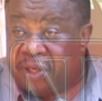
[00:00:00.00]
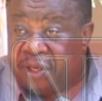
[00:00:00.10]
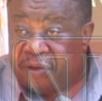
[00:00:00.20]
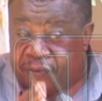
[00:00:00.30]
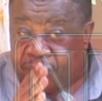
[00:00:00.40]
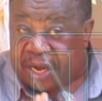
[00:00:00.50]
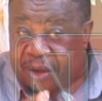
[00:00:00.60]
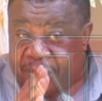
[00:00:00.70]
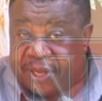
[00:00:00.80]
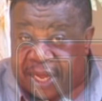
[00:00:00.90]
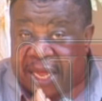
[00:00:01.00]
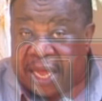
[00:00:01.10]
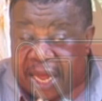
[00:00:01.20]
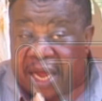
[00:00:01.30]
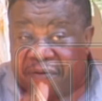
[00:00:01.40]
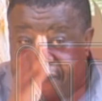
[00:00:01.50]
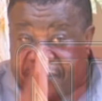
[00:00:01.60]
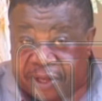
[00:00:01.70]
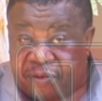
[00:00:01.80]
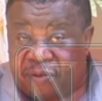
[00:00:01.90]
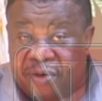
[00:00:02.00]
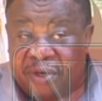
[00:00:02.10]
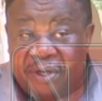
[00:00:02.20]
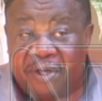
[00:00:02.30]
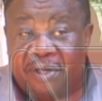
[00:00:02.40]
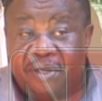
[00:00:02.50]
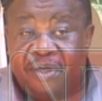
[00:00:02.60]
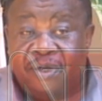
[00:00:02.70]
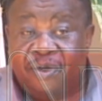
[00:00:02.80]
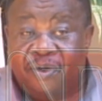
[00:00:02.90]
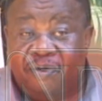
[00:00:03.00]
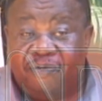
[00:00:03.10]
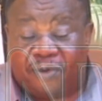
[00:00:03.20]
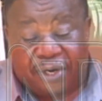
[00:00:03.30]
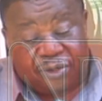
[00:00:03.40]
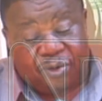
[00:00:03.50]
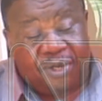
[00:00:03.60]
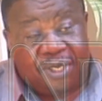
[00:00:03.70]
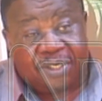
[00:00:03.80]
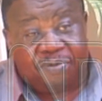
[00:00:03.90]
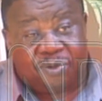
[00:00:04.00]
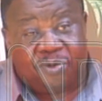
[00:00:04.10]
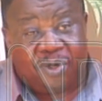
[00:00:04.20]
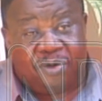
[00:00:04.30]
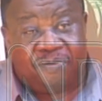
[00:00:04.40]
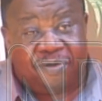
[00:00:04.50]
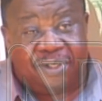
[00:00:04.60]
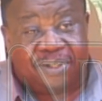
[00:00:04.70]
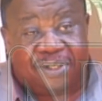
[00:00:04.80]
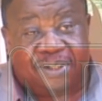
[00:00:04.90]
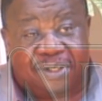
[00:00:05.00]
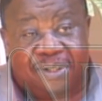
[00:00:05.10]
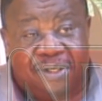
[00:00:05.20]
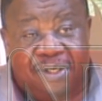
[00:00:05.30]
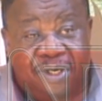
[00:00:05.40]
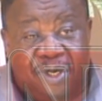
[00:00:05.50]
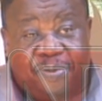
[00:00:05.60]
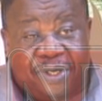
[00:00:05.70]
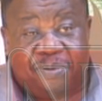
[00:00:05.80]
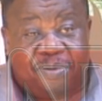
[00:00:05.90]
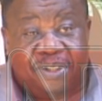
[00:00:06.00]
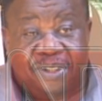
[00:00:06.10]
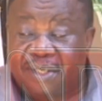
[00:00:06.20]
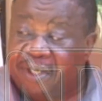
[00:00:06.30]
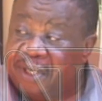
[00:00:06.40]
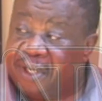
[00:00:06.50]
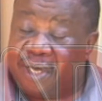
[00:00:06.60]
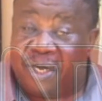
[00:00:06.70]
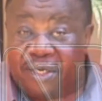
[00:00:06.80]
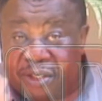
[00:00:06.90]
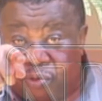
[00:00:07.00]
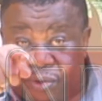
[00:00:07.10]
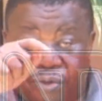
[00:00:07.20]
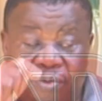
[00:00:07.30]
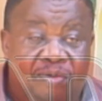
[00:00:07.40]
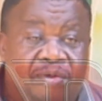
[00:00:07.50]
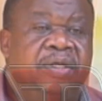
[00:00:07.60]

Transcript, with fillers: If you come here and fail, for as long as I'm steward of this department, I'll deal with you.